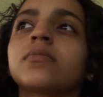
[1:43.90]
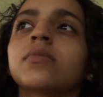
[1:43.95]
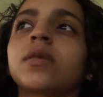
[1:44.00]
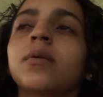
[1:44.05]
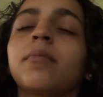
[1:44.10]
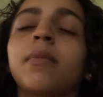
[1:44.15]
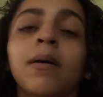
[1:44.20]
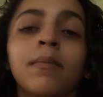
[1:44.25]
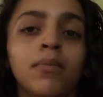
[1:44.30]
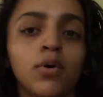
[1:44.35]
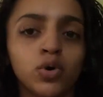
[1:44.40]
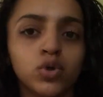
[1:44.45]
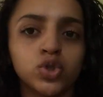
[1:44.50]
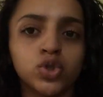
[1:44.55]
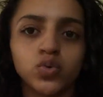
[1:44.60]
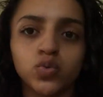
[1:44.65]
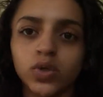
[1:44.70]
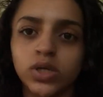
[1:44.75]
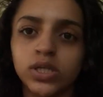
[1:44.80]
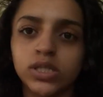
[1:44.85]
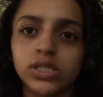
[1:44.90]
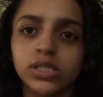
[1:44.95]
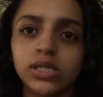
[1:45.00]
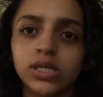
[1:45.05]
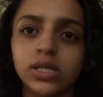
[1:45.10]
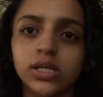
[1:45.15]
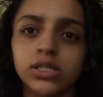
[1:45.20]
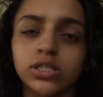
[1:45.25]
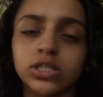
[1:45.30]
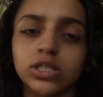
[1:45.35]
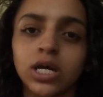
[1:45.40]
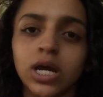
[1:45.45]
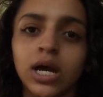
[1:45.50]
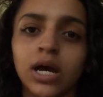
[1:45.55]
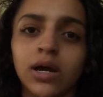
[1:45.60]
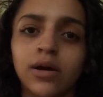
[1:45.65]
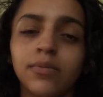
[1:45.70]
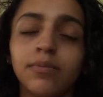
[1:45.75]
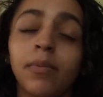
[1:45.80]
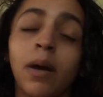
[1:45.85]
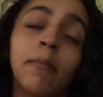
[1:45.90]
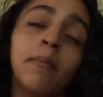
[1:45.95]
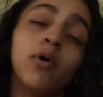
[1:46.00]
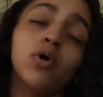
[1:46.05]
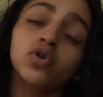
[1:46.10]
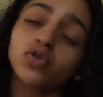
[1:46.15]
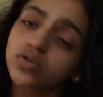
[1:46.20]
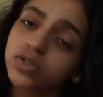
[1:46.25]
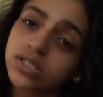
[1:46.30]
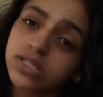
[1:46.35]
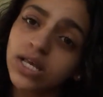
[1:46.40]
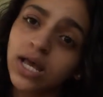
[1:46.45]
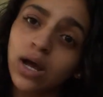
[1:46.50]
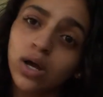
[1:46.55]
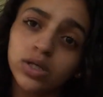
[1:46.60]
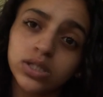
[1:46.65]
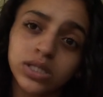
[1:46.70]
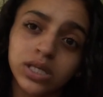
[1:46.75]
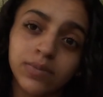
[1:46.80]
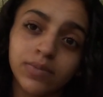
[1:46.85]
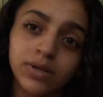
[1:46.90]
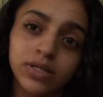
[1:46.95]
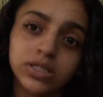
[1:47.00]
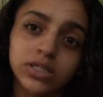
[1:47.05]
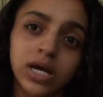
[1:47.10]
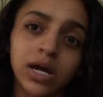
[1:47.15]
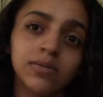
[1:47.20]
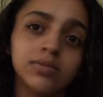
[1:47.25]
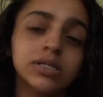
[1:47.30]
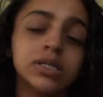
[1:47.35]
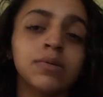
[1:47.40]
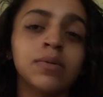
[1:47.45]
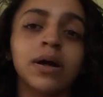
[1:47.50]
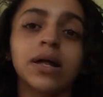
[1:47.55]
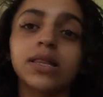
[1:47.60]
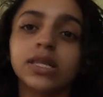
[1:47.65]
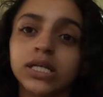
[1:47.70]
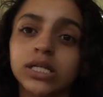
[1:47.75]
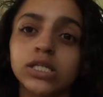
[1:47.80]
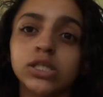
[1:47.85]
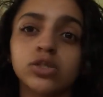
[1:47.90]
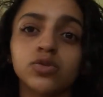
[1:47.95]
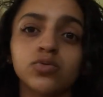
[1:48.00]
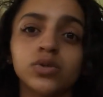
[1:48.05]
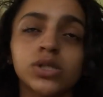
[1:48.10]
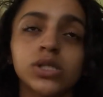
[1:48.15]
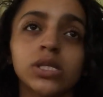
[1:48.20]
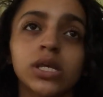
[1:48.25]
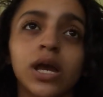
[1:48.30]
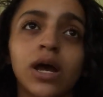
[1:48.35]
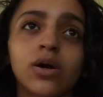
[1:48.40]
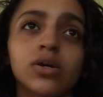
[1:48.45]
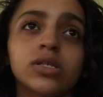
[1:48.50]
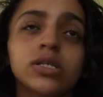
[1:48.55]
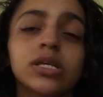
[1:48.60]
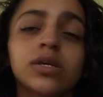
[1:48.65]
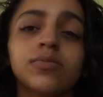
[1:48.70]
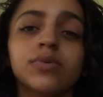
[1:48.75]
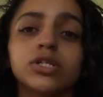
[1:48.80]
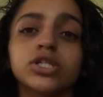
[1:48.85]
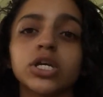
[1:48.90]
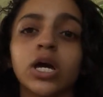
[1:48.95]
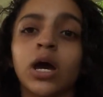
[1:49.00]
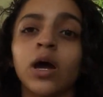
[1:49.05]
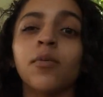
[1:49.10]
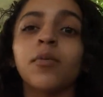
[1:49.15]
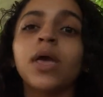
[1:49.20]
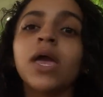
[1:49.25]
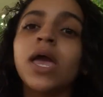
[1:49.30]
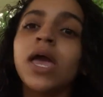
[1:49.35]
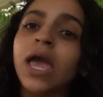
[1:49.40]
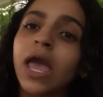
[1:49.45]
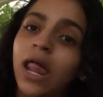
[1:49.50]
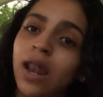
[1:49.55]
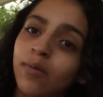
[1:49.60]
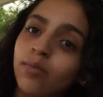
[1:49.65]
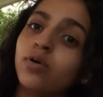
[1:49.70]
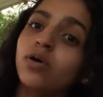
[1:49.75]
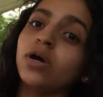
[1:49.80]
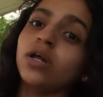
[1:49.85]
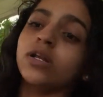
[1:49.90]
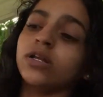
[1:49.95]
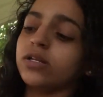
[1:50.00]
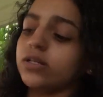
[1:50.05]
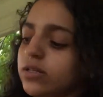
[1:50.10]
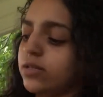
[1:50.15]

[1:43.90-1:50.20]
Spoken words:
my most recent housekeeping job to my least recent housekeeping job, and I'm gonna